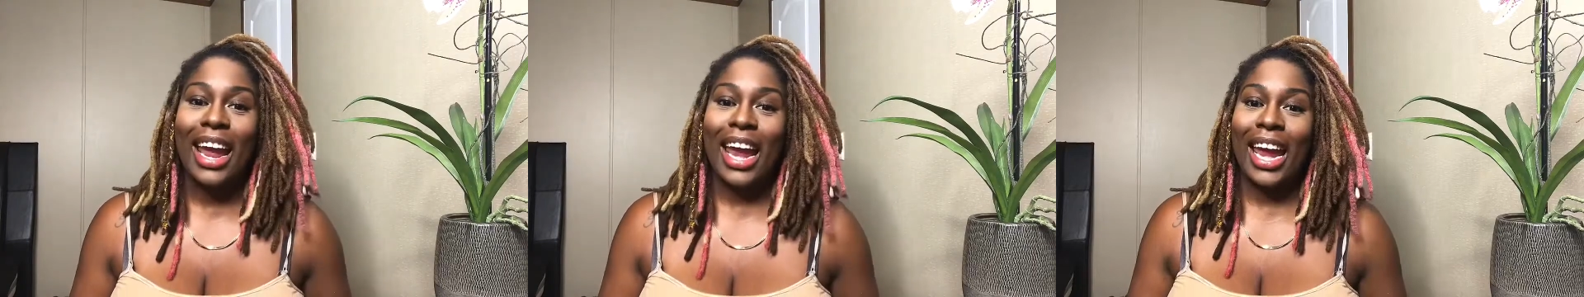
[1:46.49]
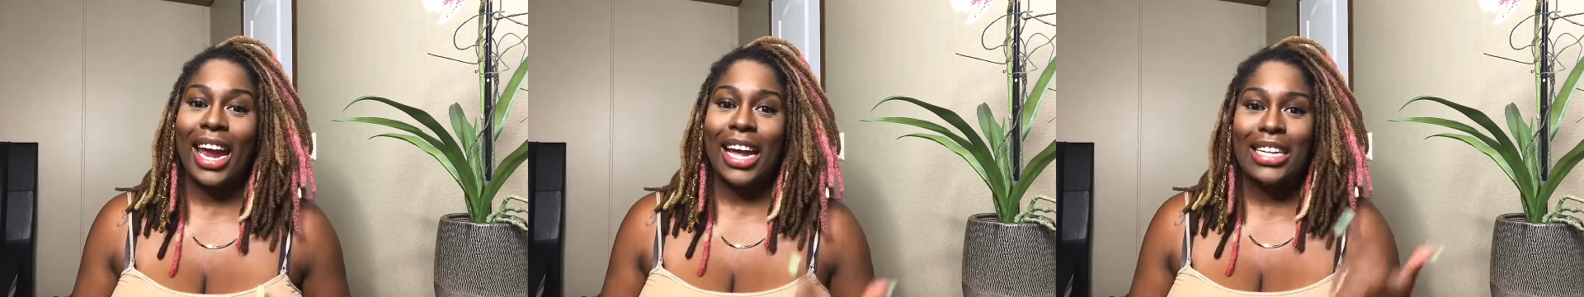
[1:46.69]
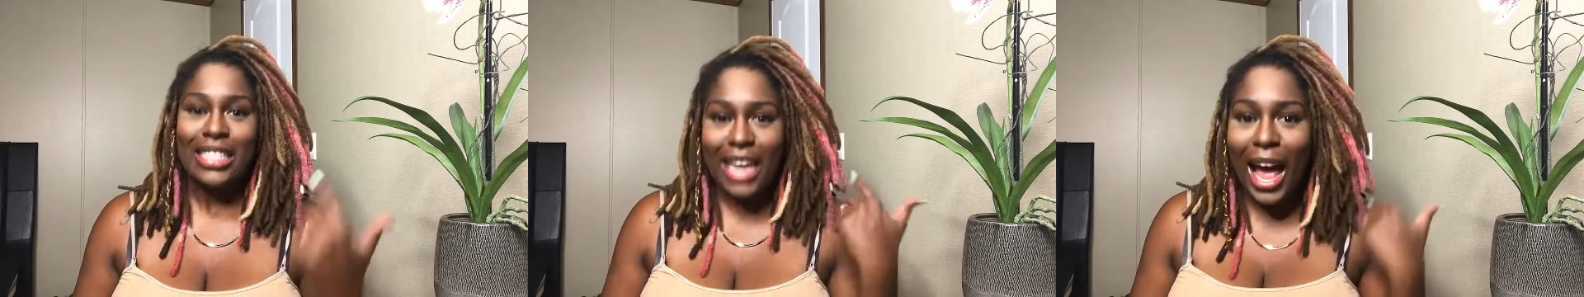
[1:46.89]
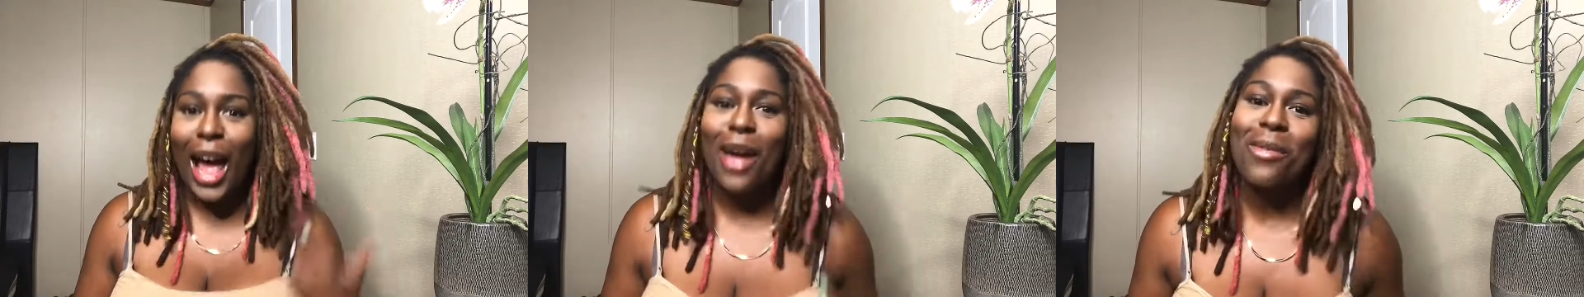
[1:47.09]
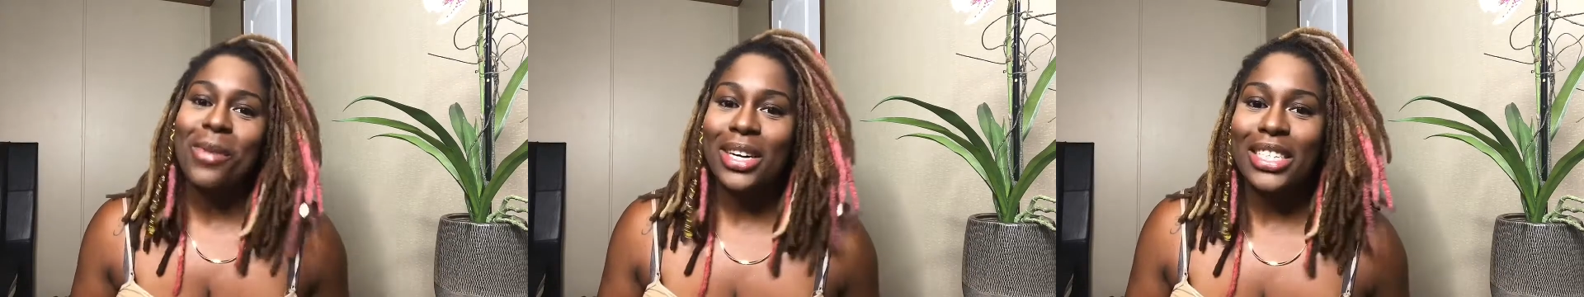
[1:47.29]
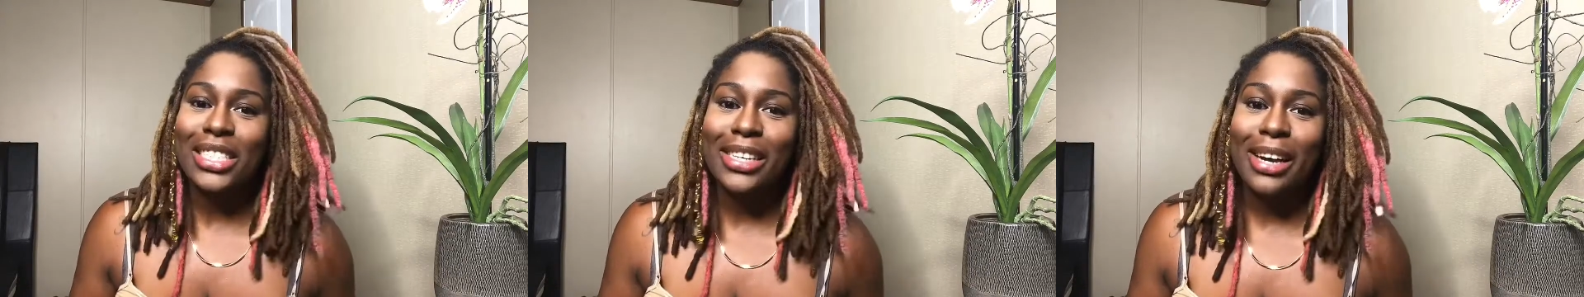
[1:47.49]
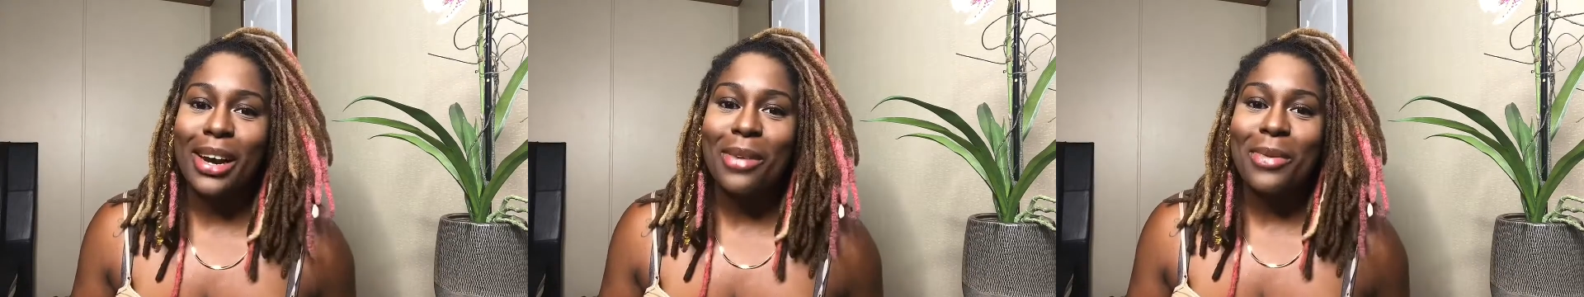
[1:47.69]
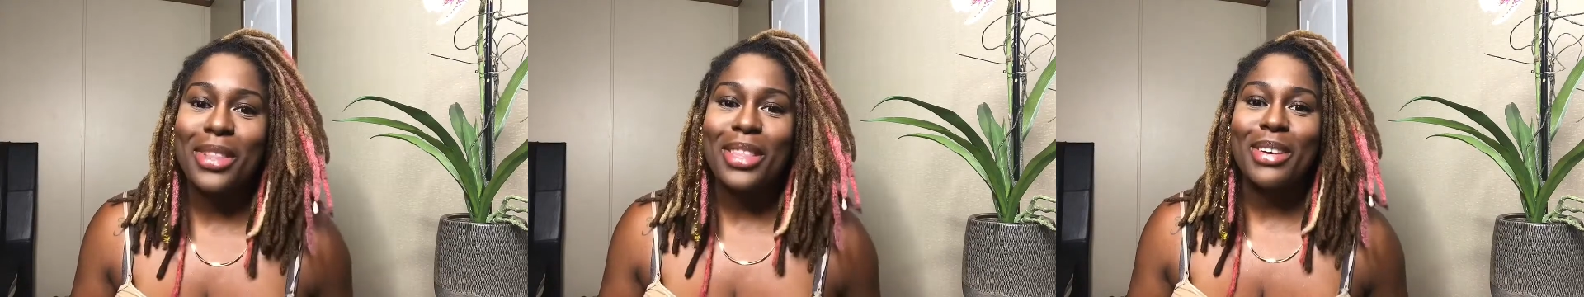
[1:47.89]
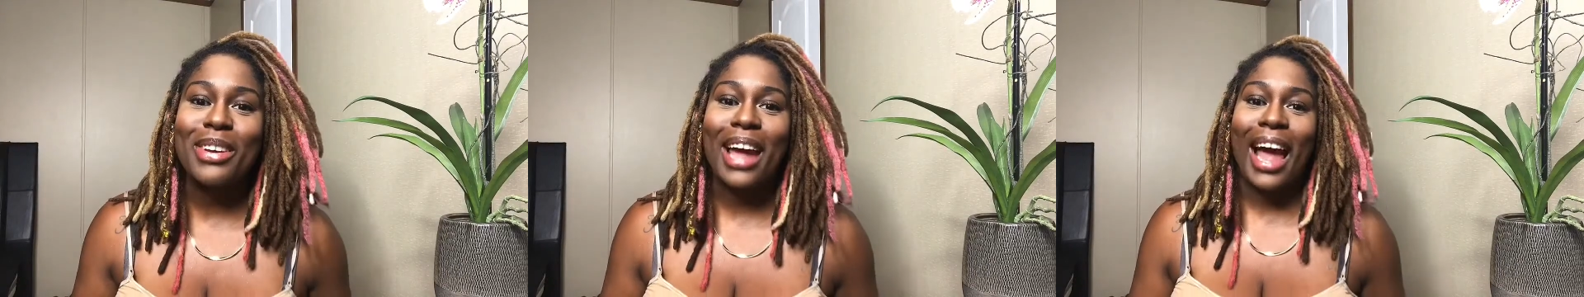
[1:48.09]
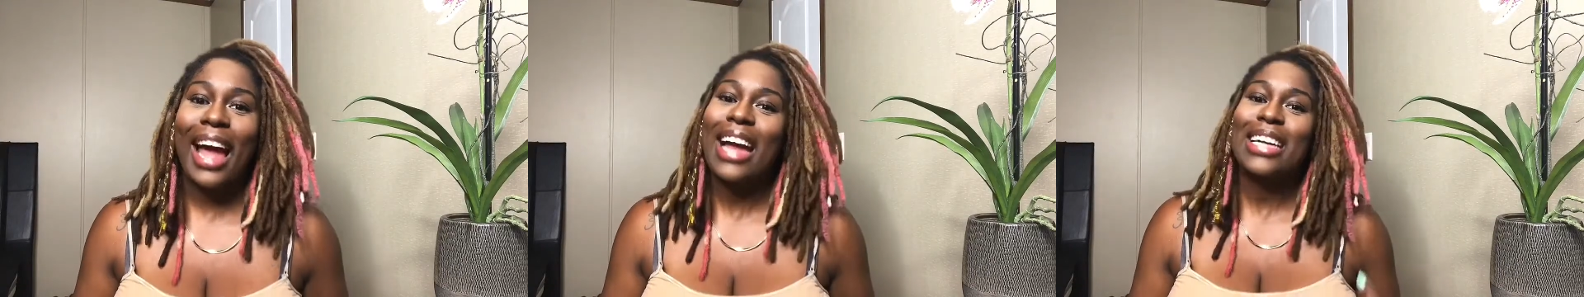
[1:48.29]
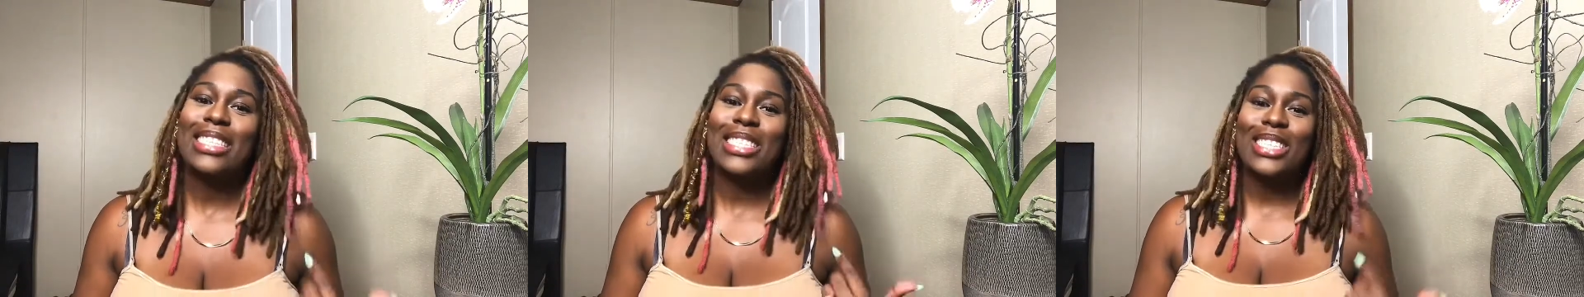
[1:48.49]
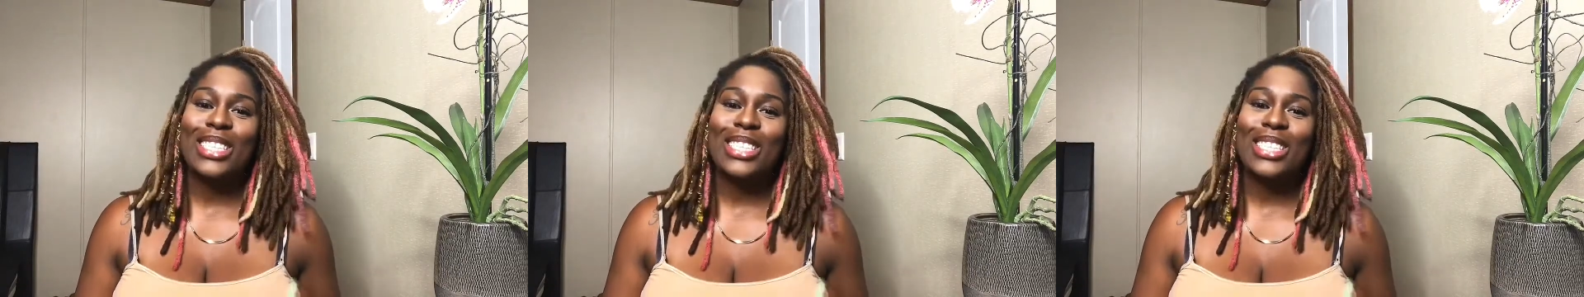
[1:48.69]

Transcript: and I want to share it with you guys.